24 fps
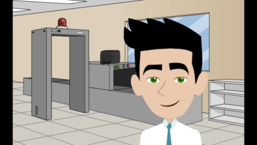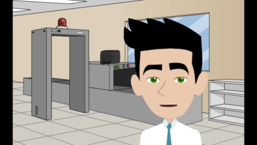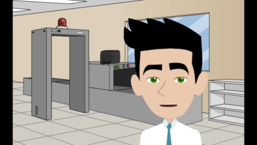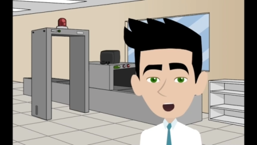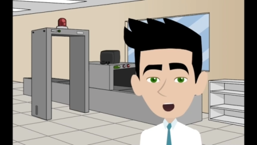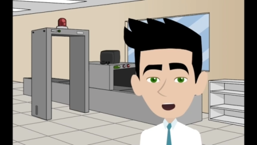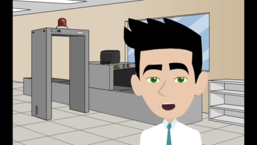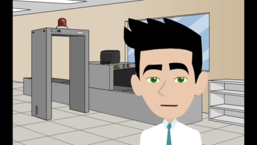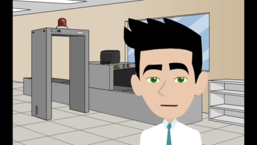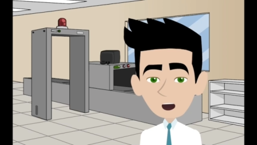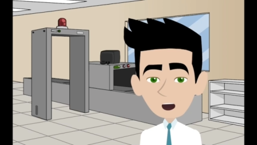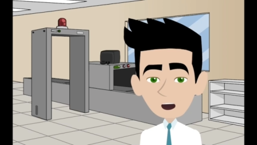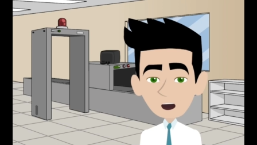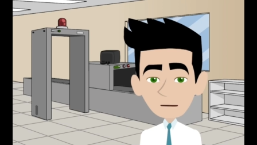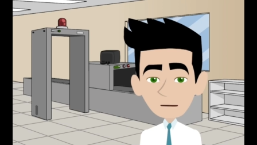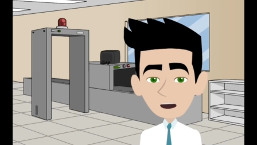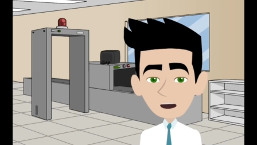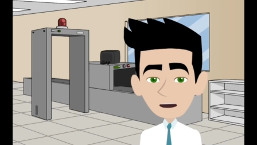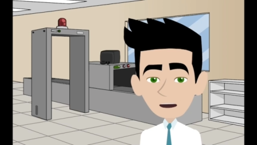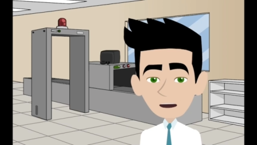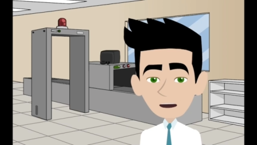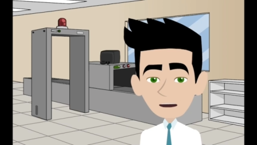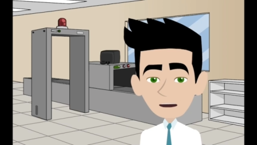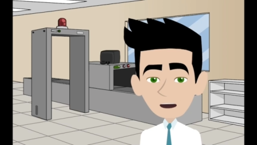Welcome to
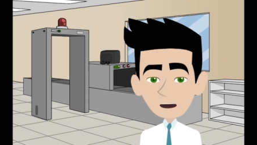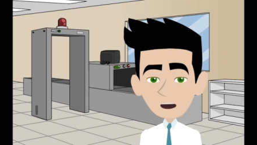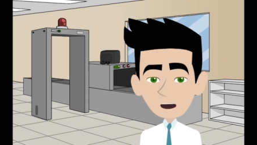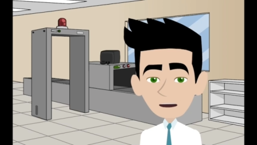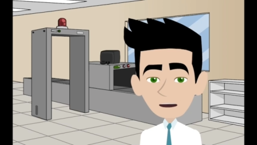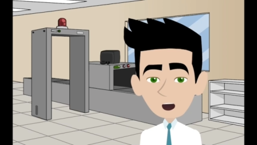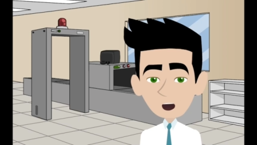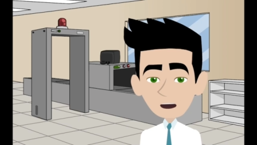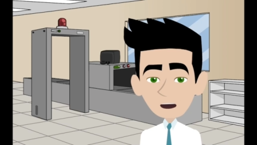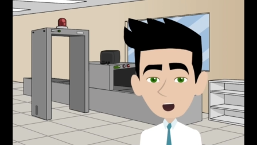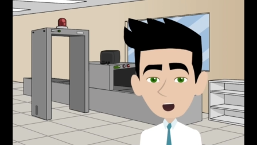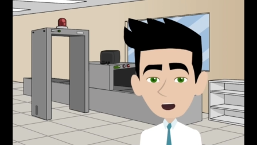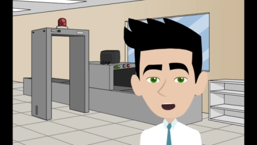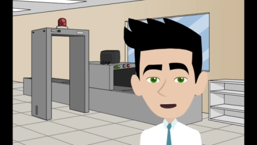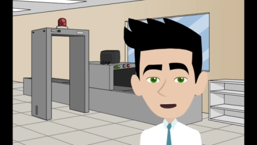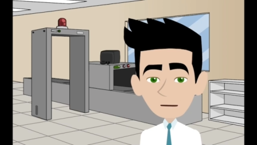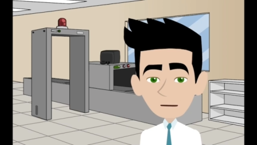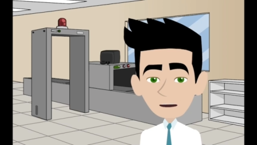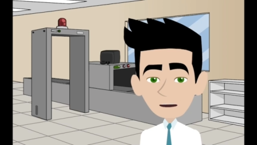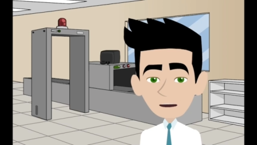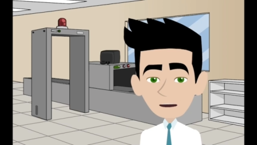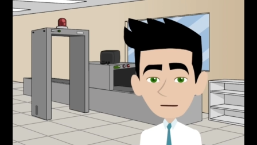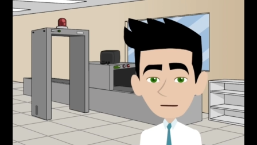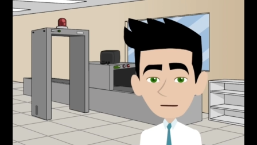my brand new
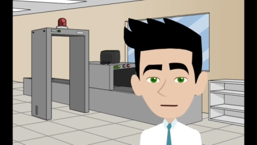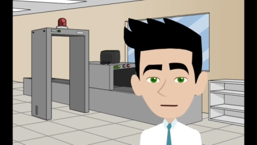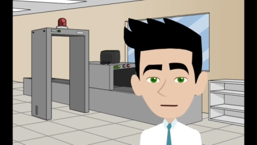airport,